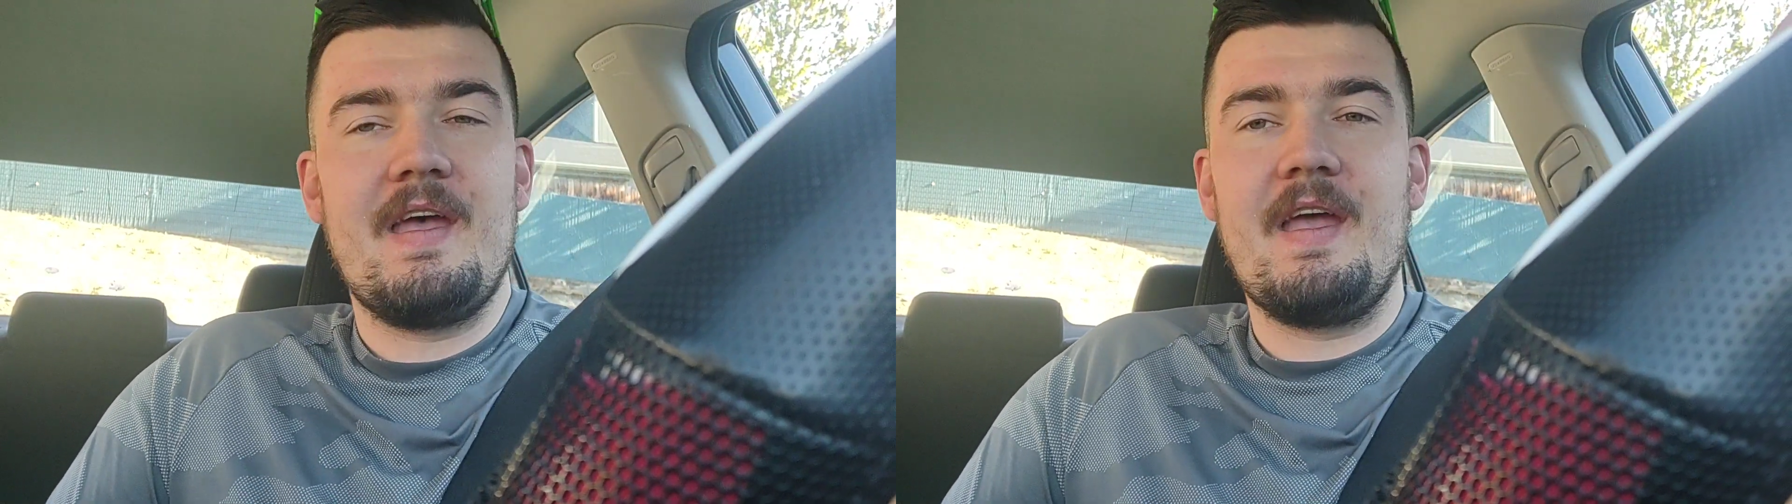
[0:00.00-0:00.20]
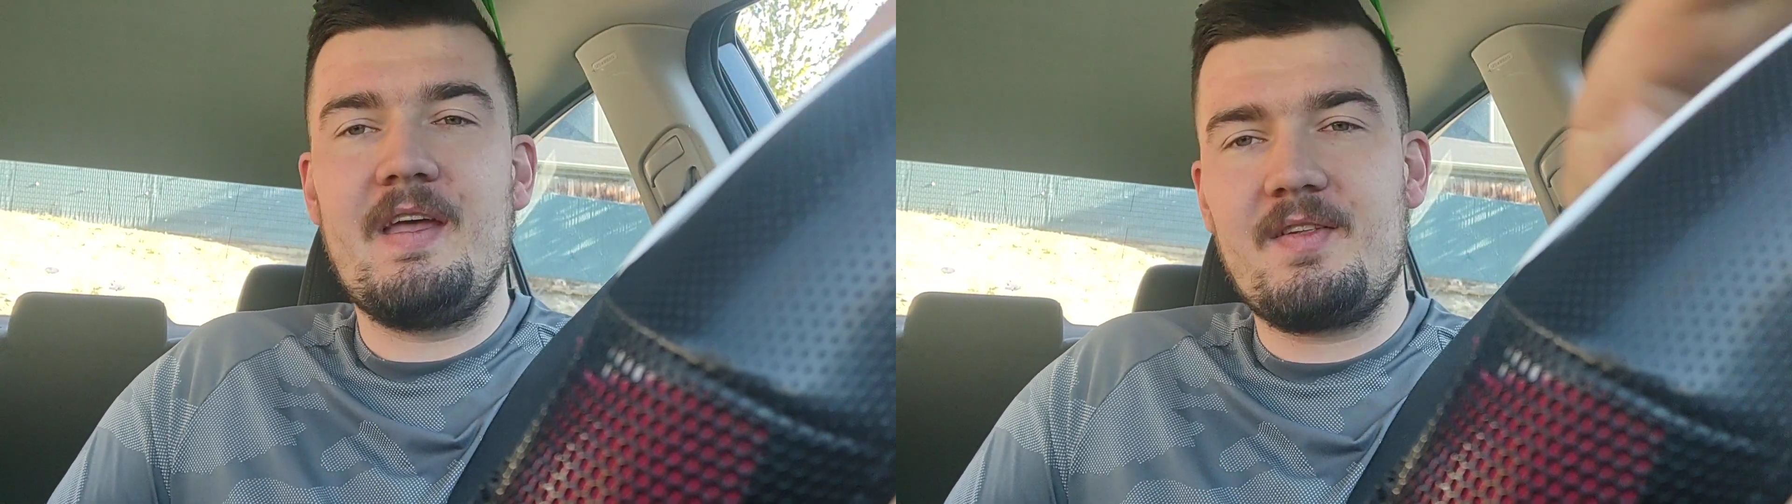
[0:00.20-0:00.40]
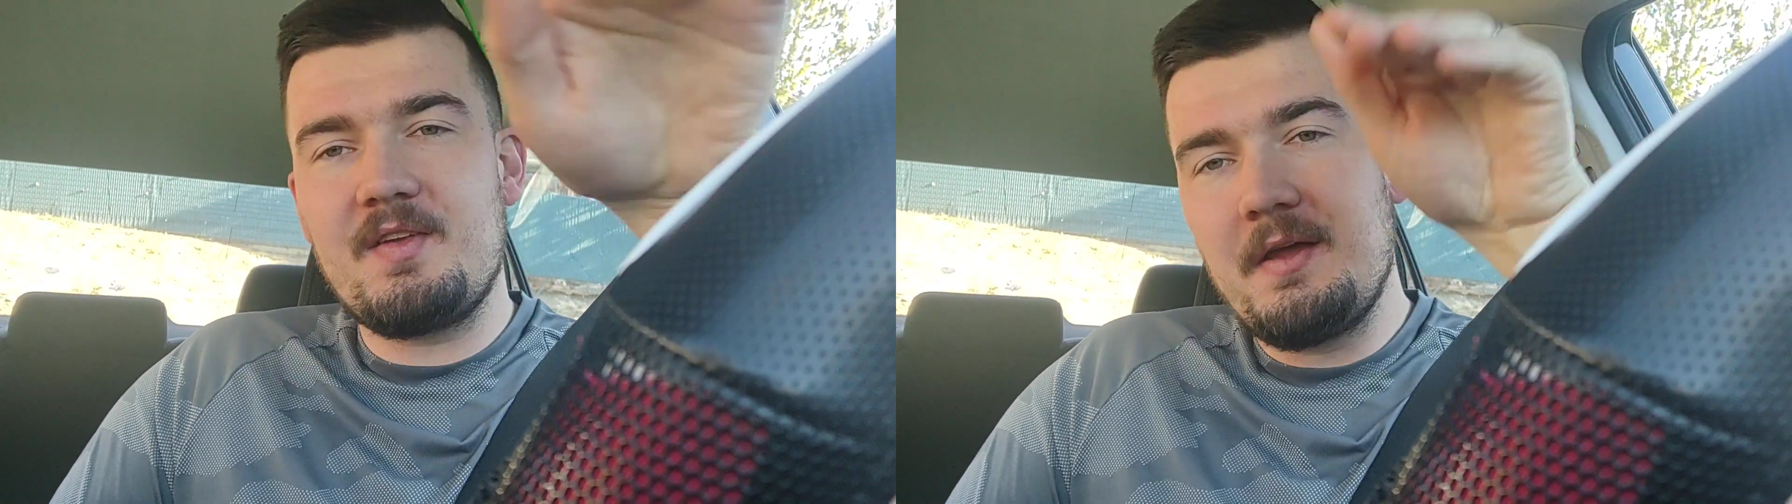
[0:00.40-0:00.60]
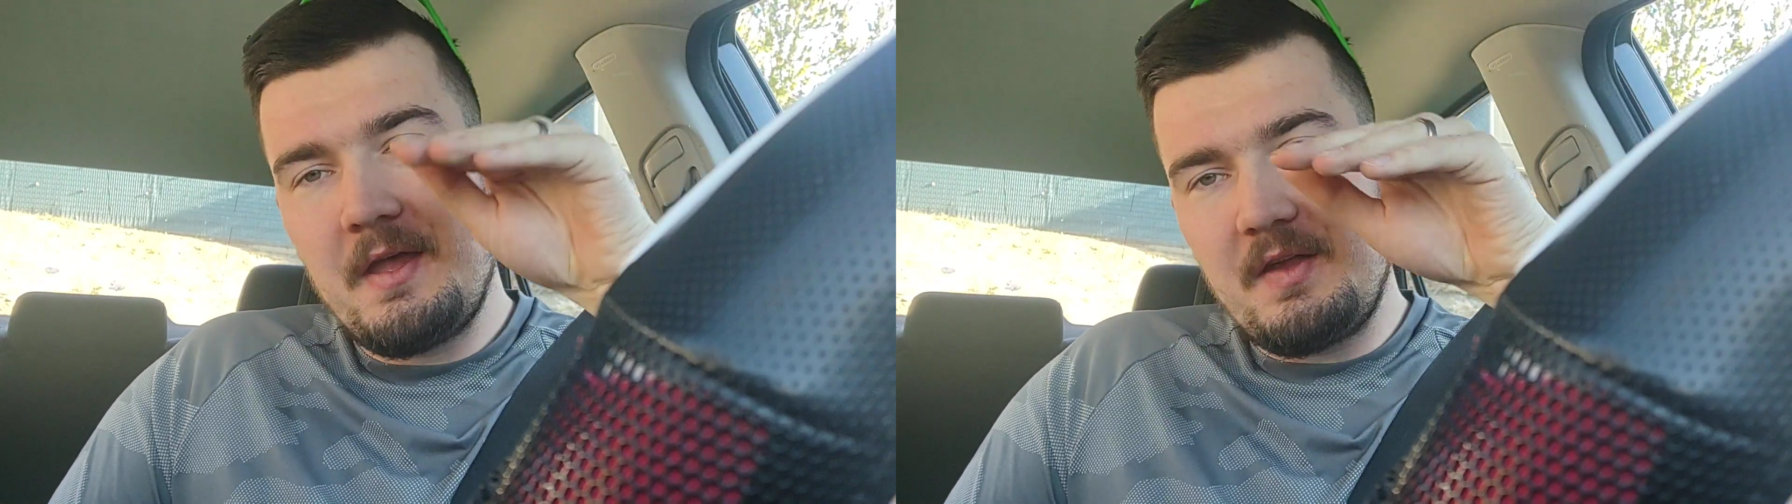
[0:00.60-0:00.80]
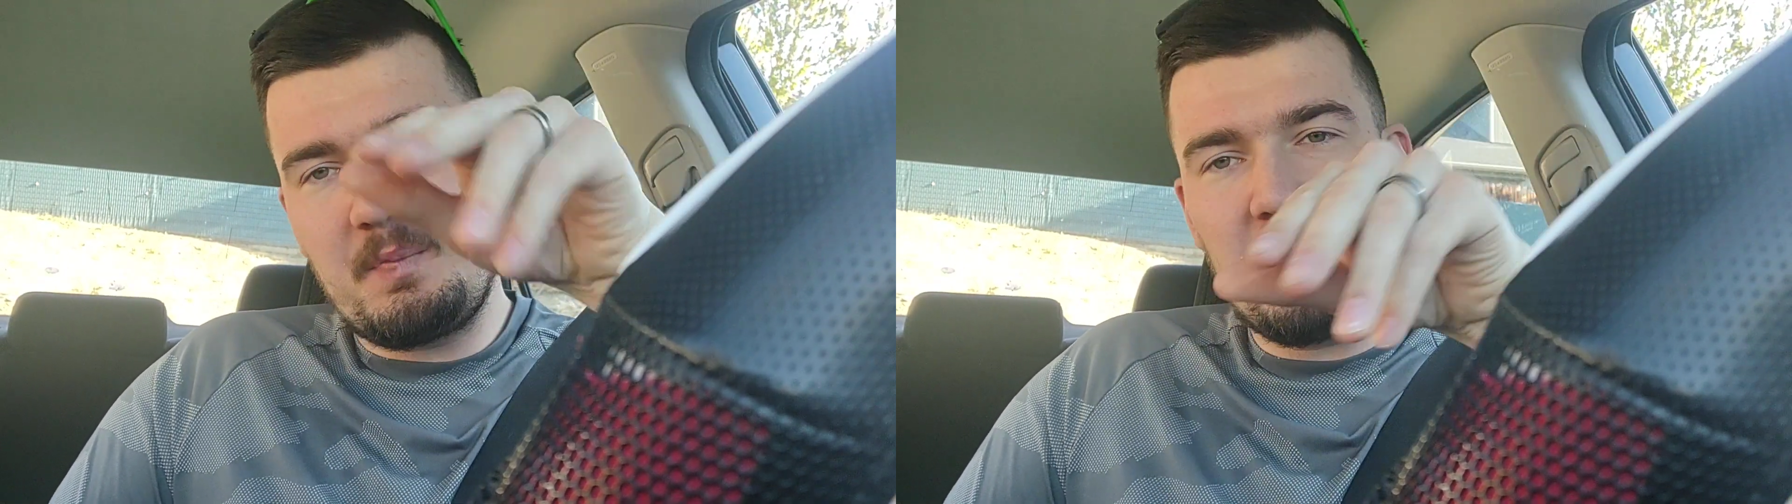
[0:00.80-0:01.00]
His
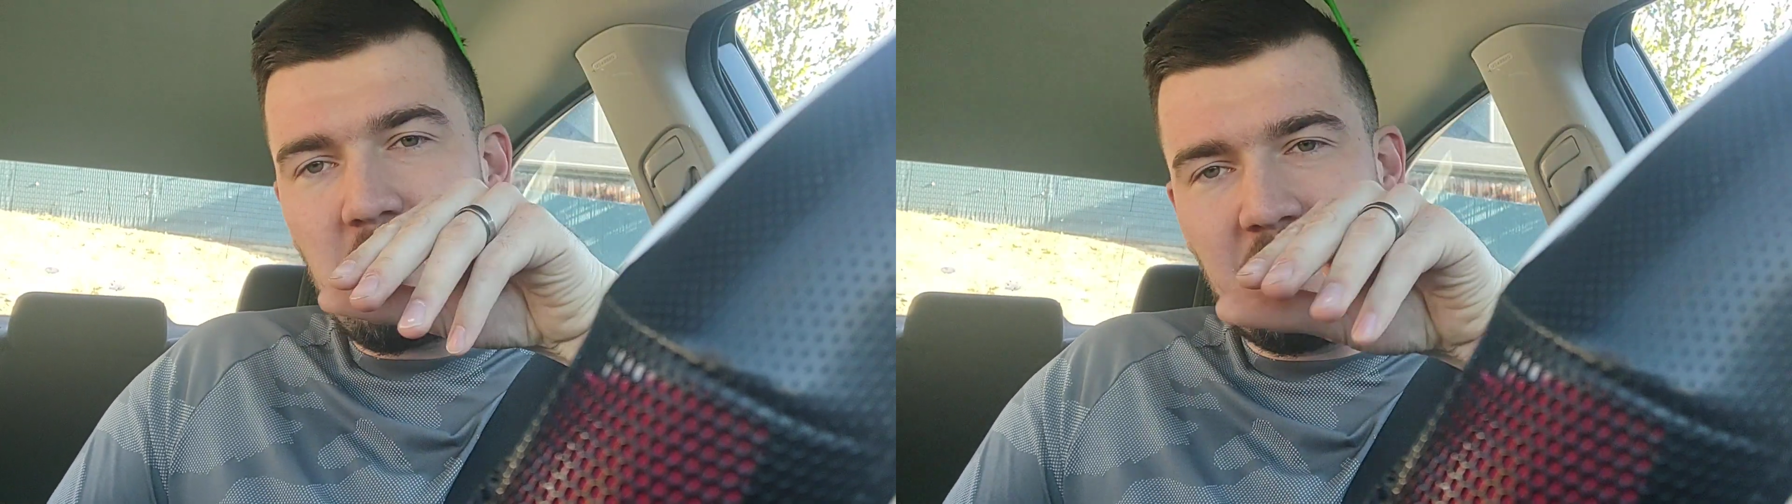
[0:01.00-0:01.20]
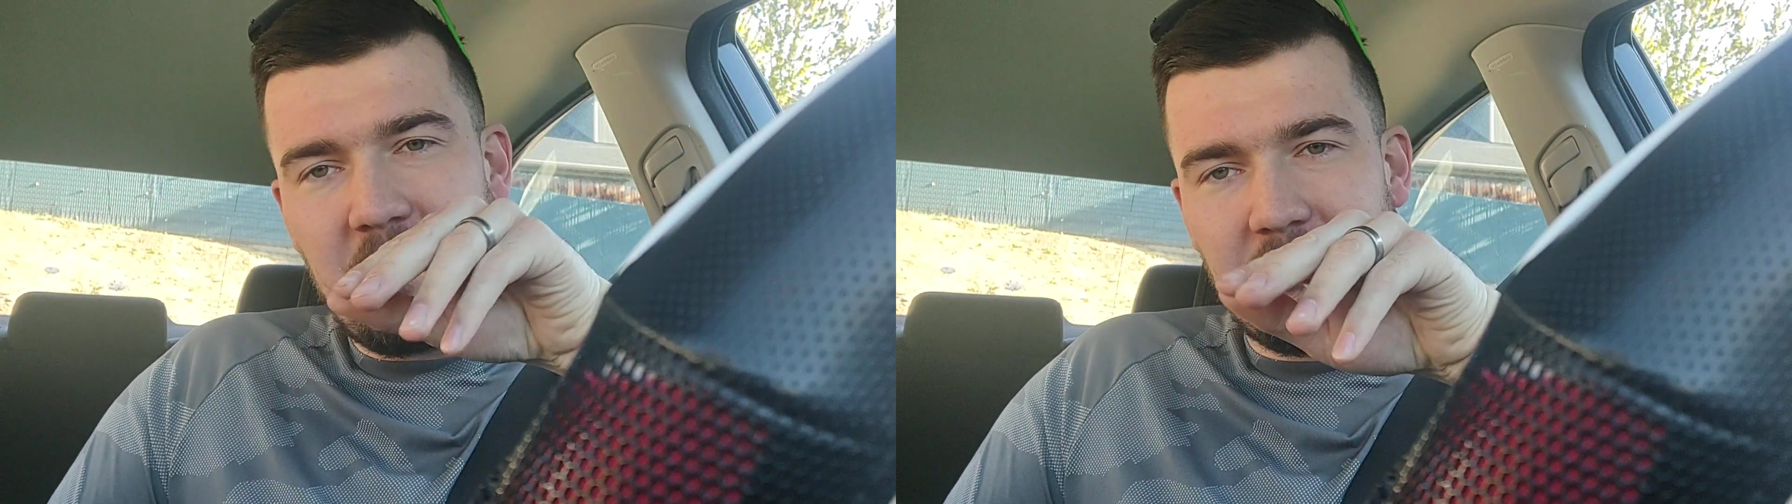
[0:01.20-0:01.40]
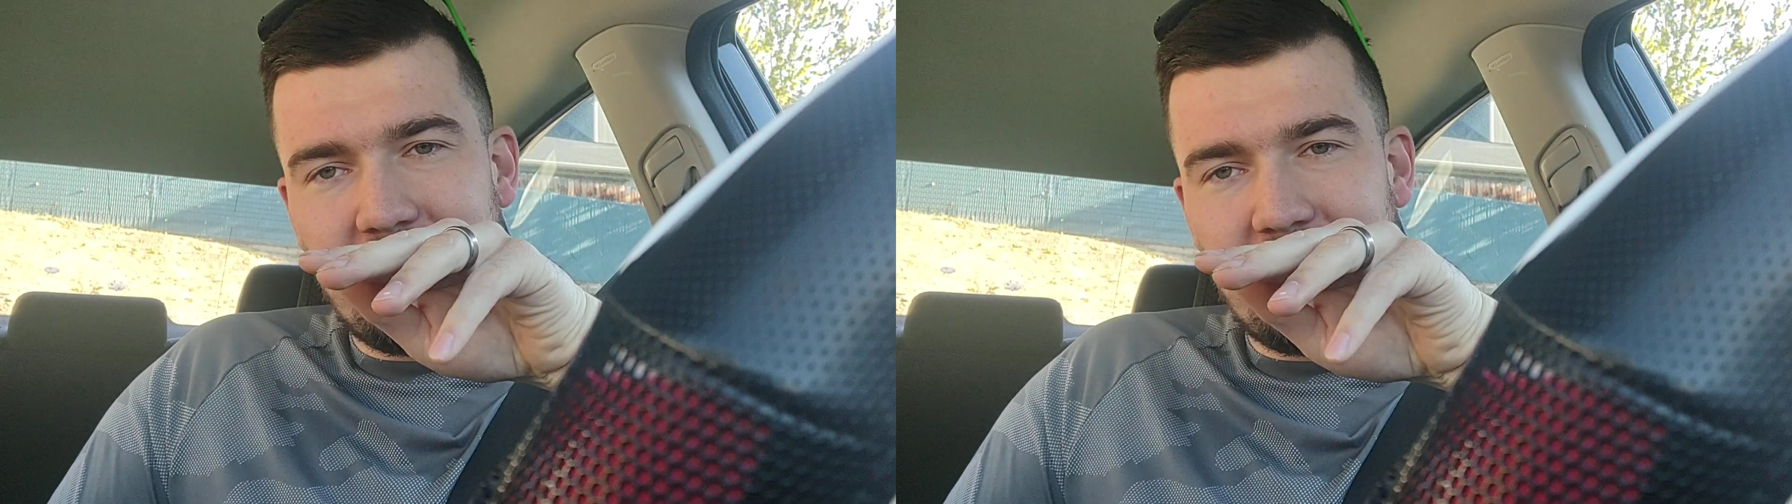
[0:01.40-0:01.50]
POV of